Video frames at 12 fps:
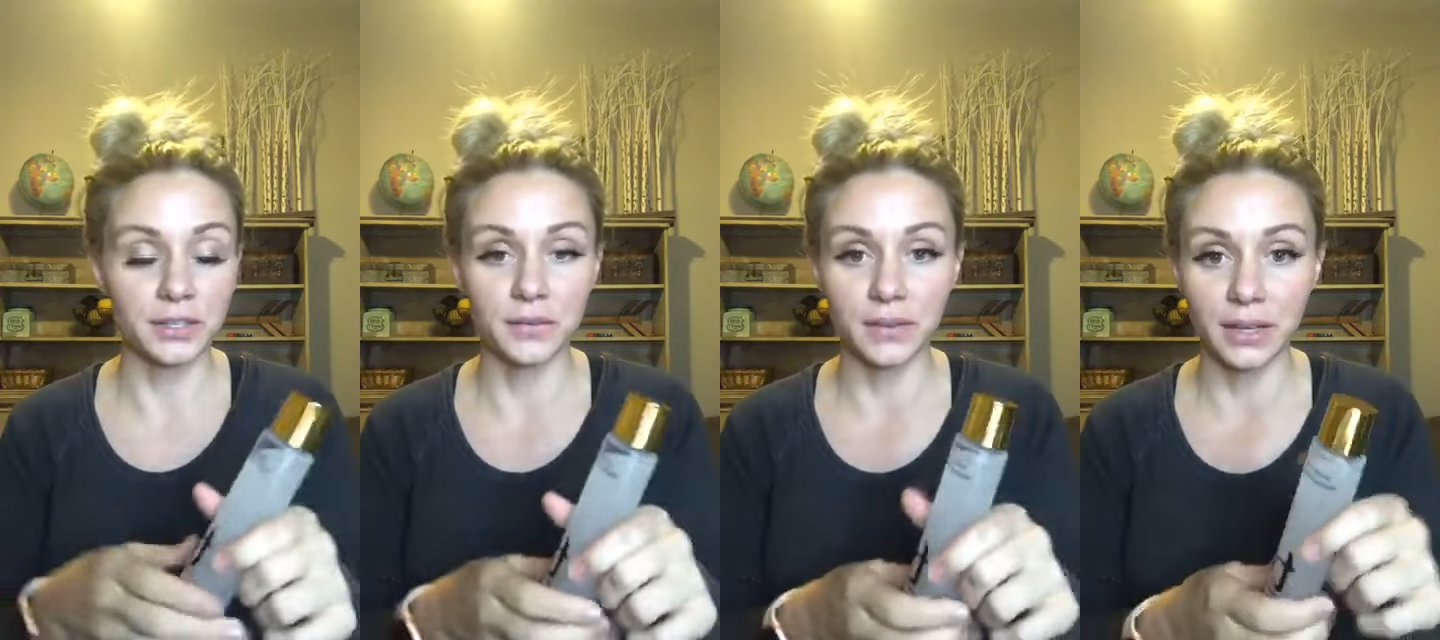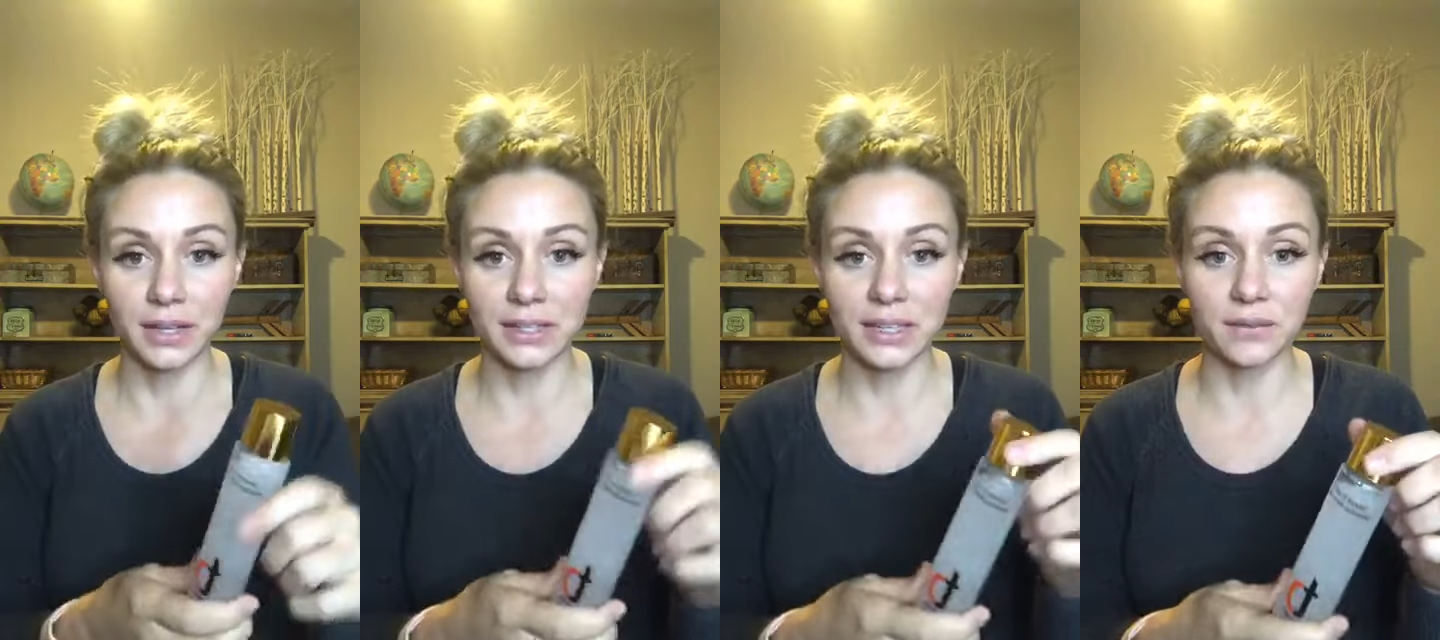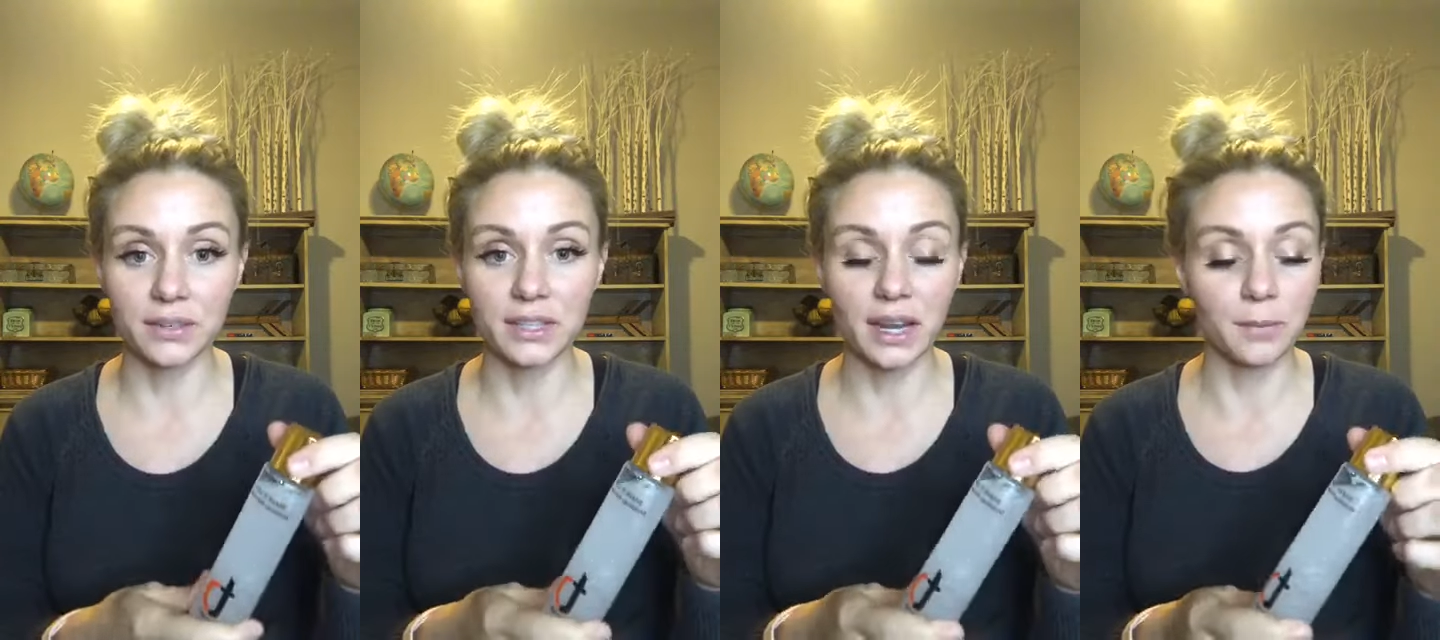affiliates to
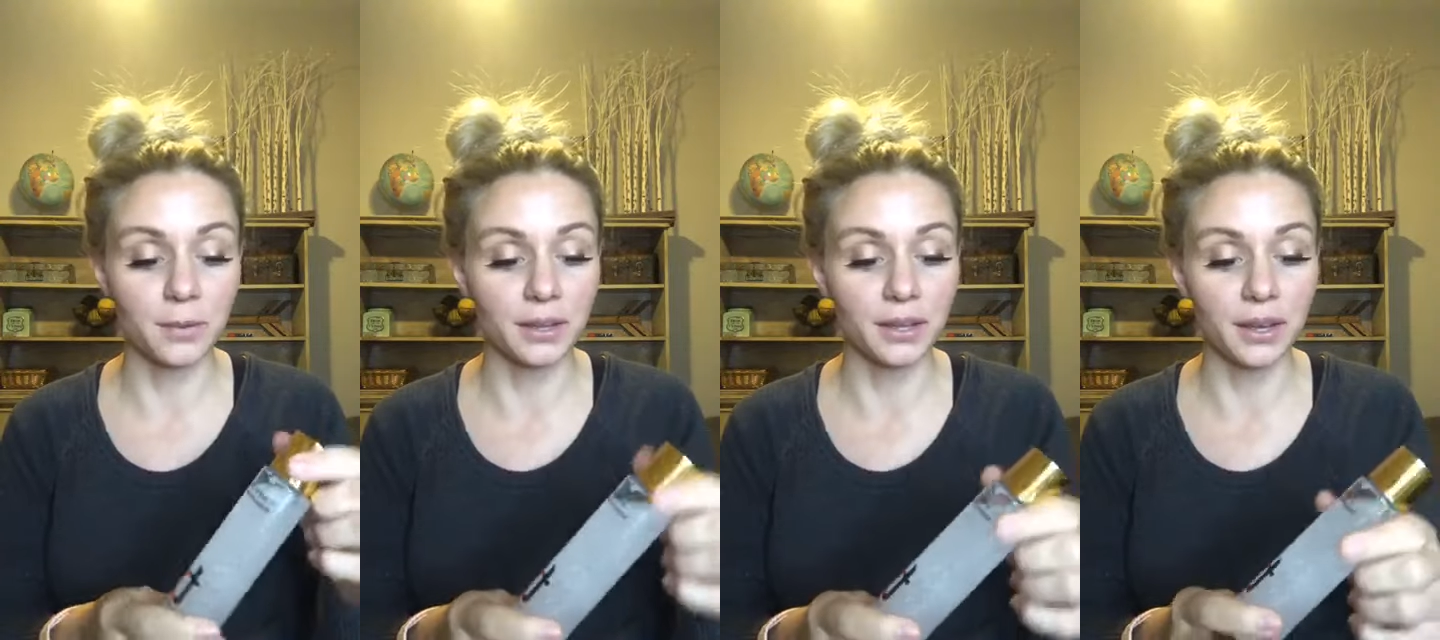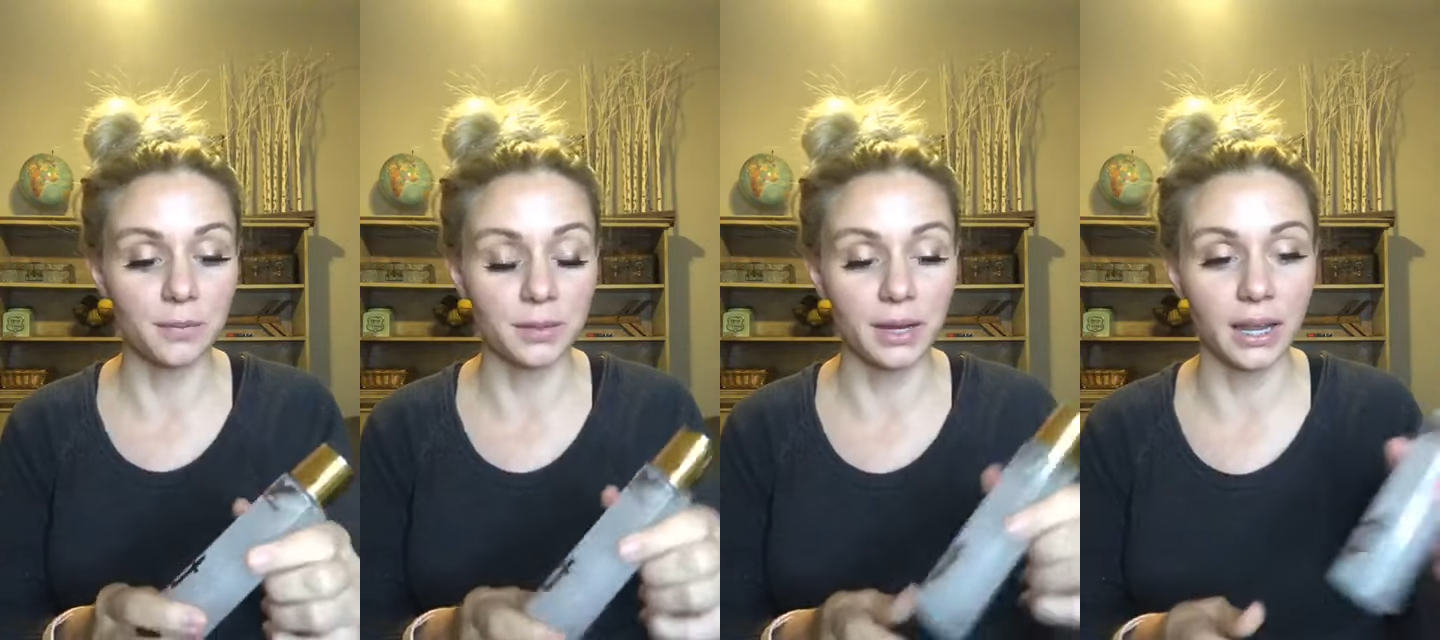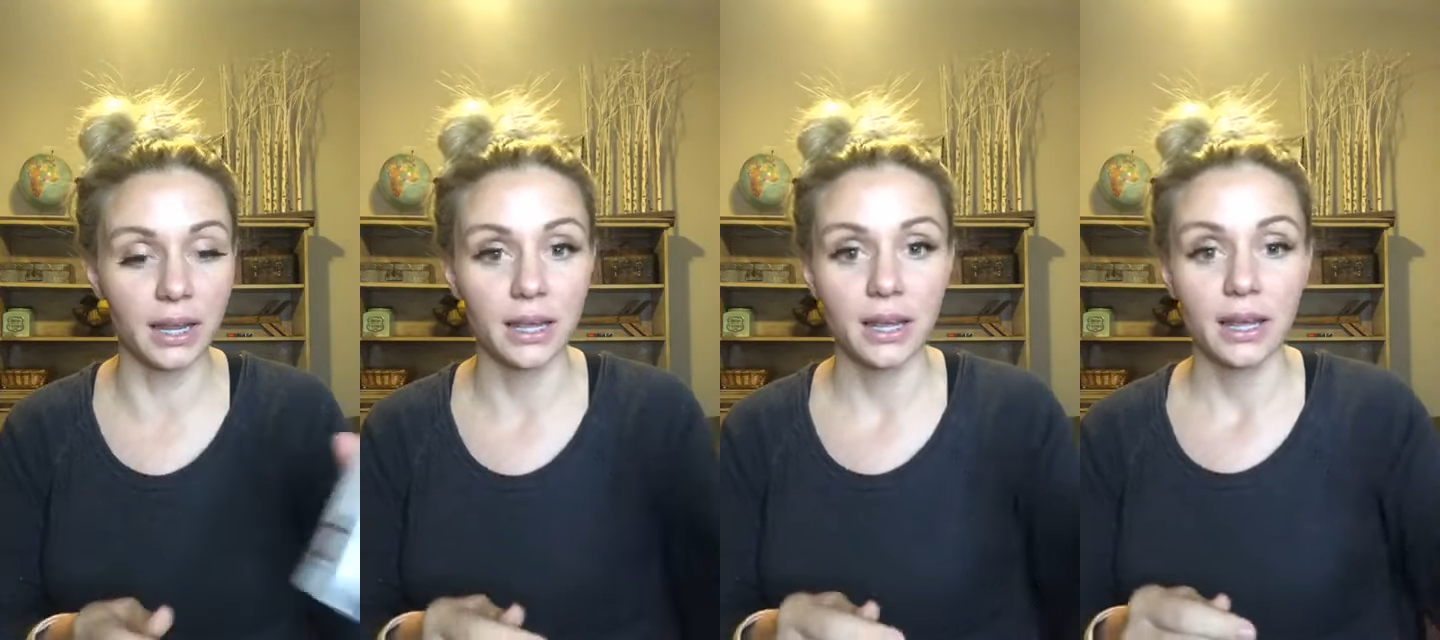ever sign up with the company,